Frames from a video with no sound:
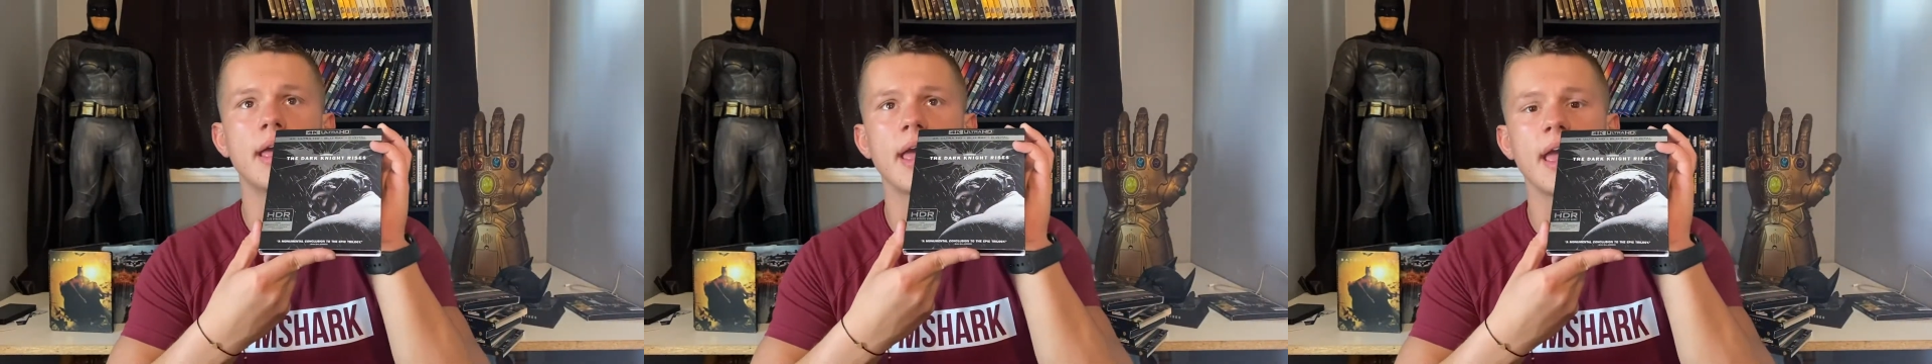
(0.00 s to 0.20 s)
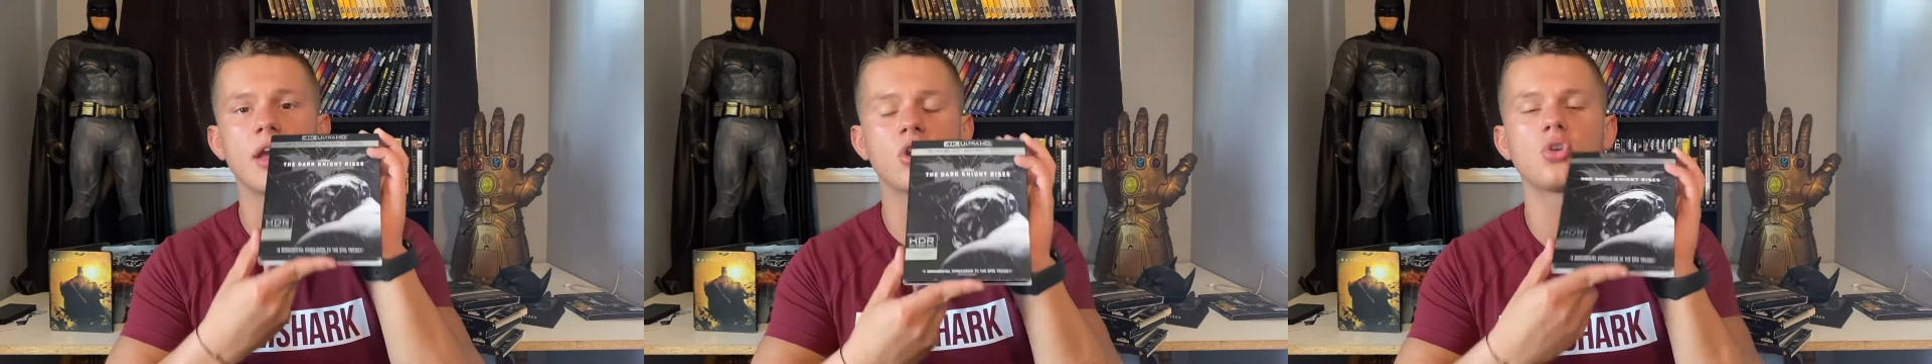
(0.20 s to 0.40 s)

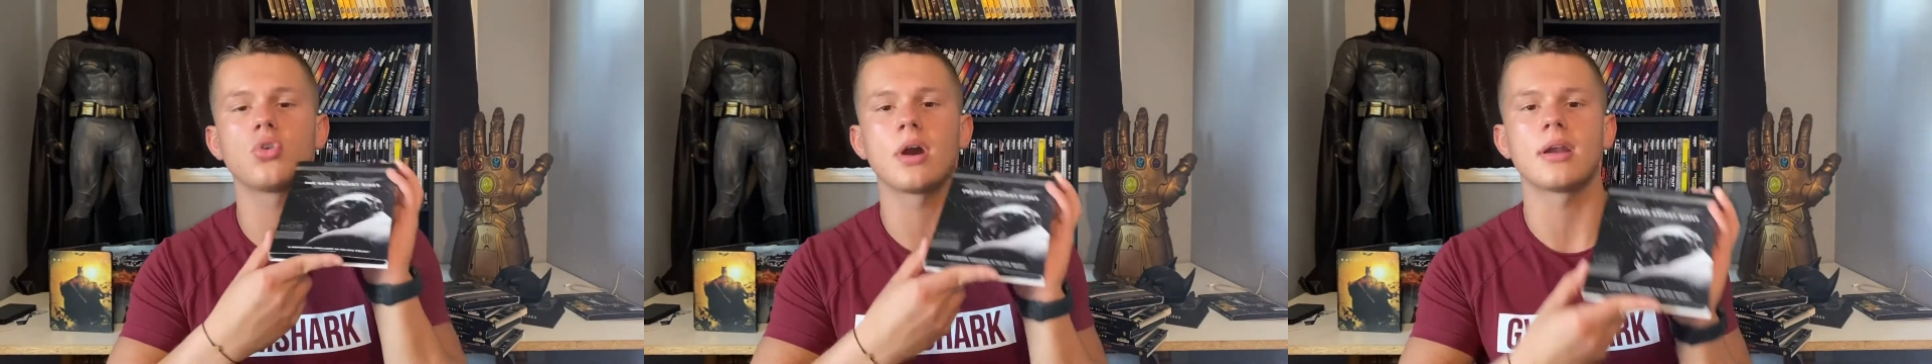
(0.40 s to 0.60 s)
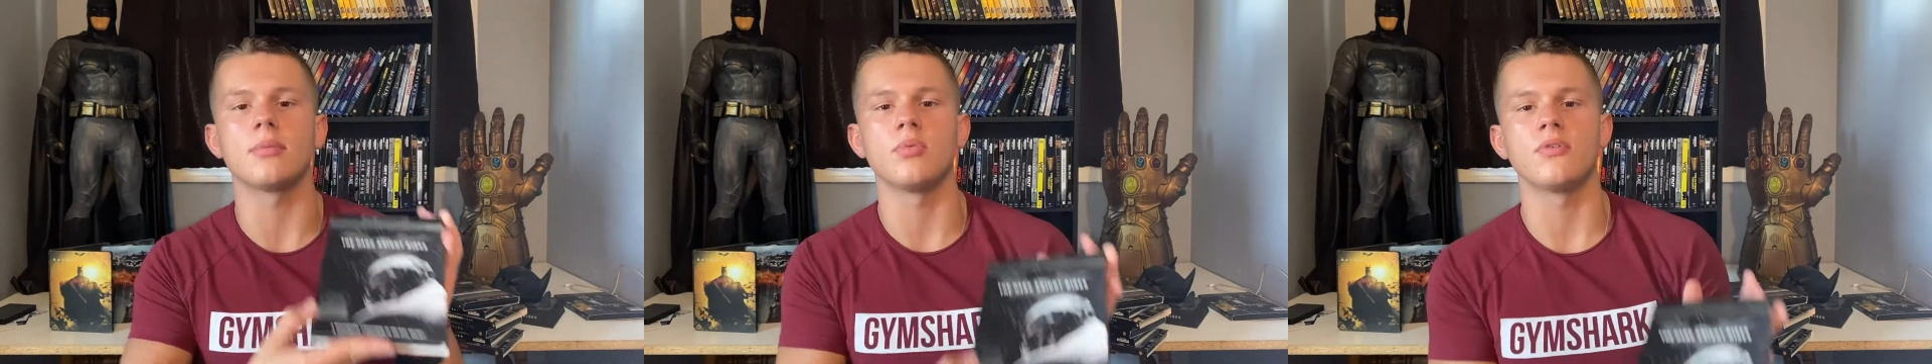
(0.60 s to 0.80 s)

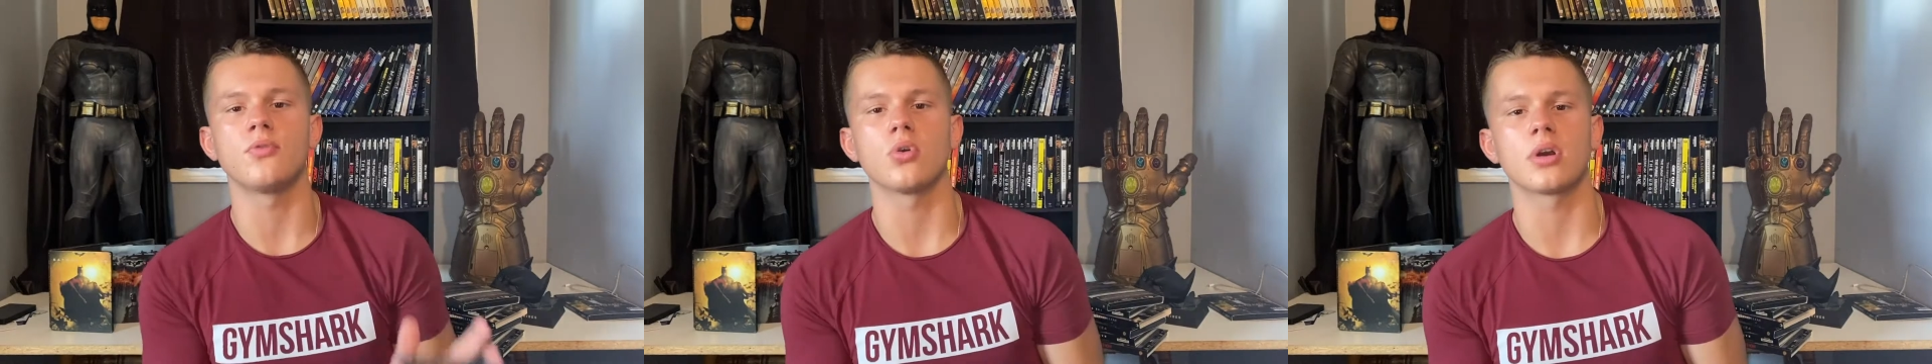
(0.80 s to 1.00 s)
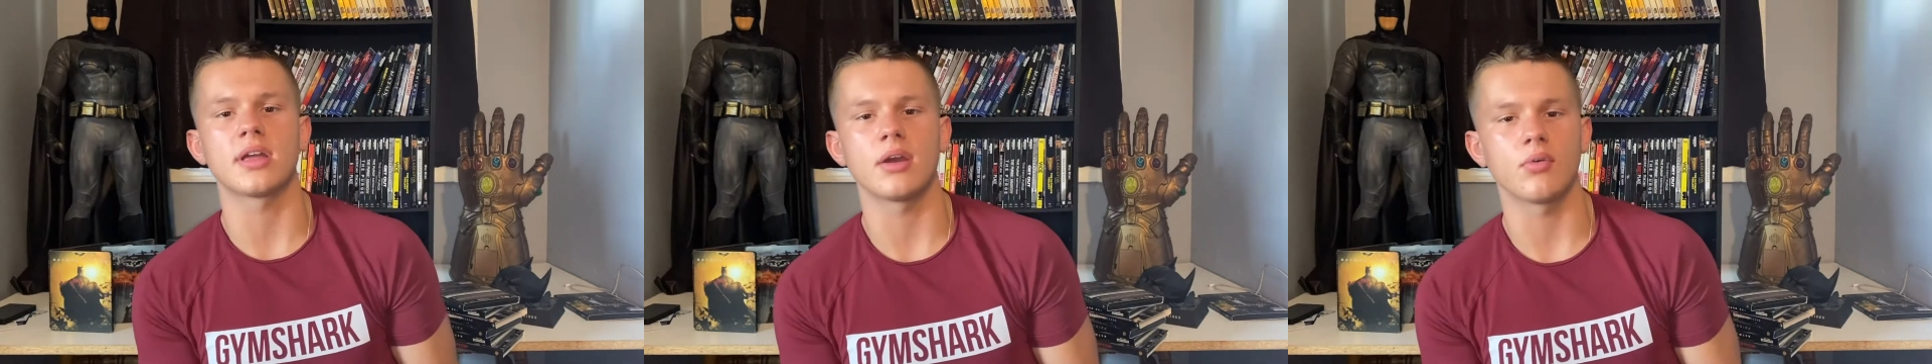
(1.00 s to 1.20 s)
incredible
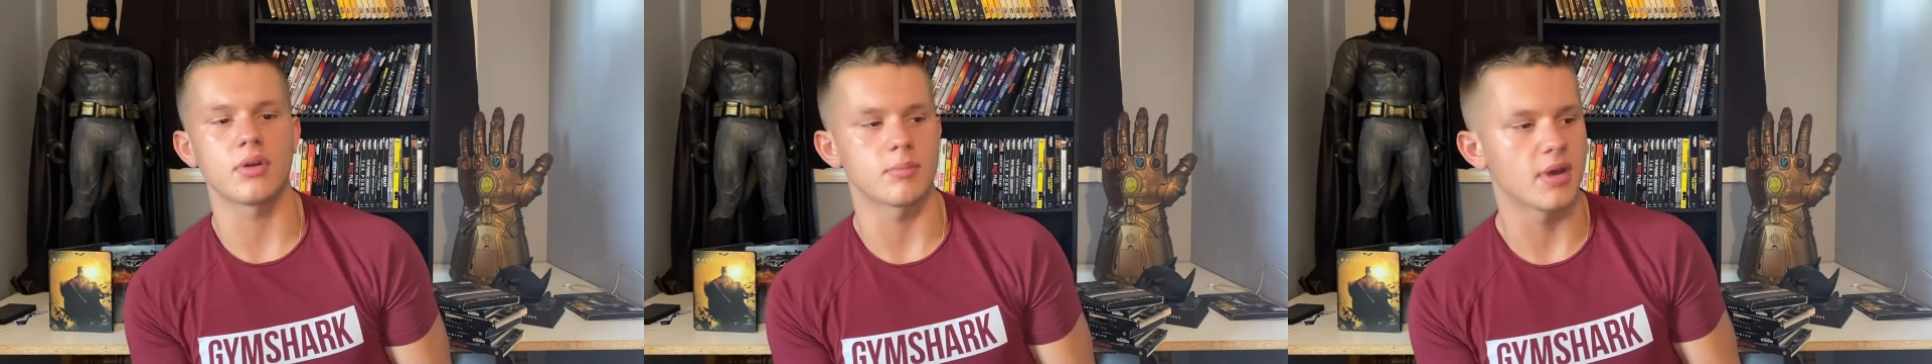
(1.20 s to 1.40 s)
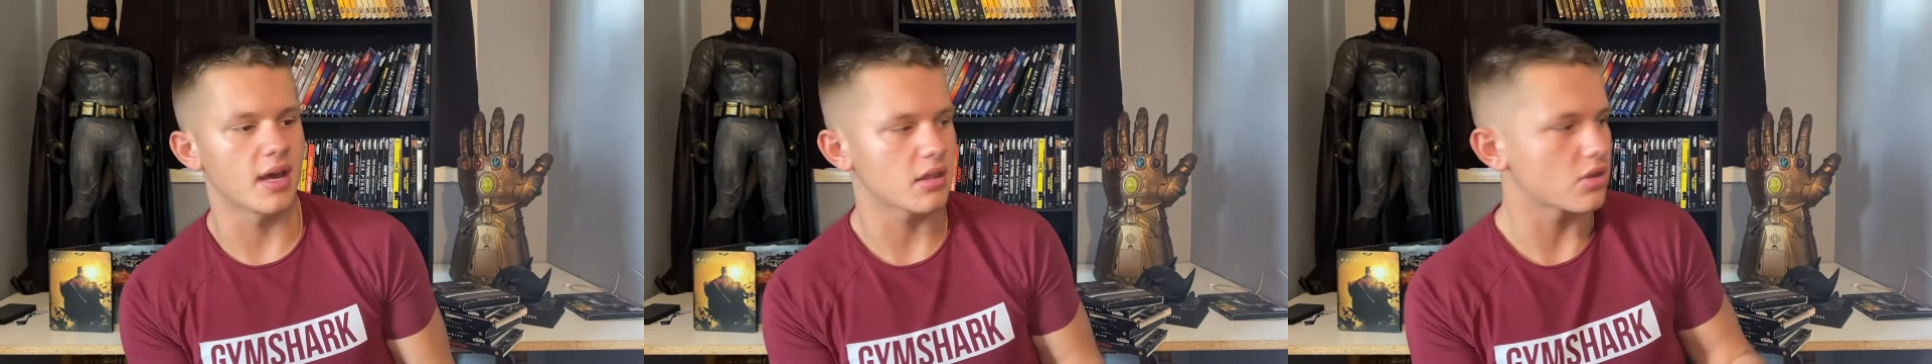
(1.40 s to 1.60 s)
4K
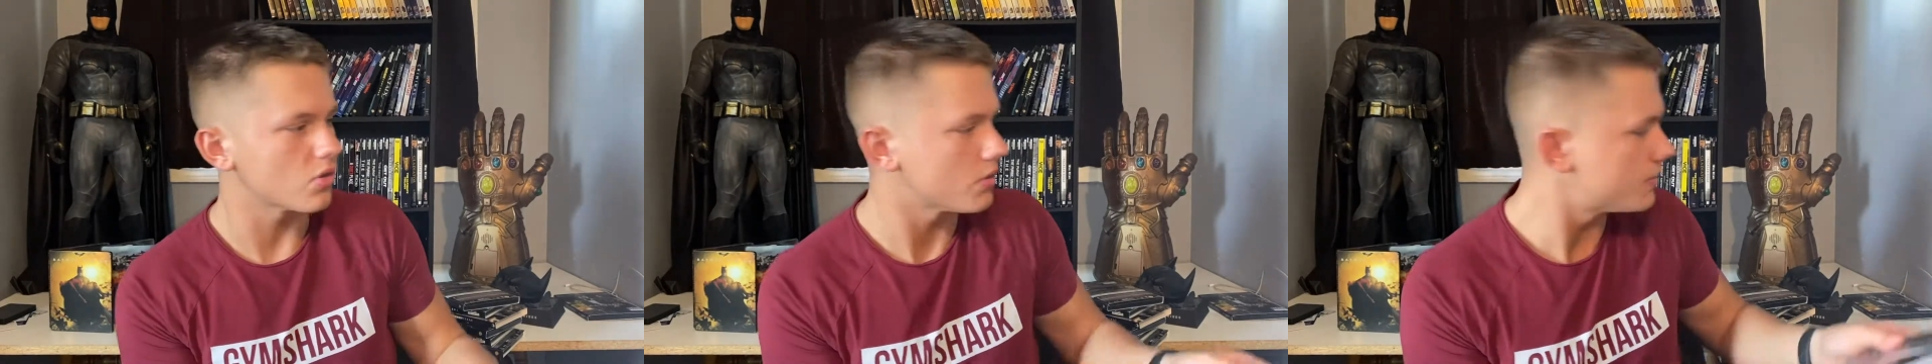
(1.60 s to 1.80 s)
remaster.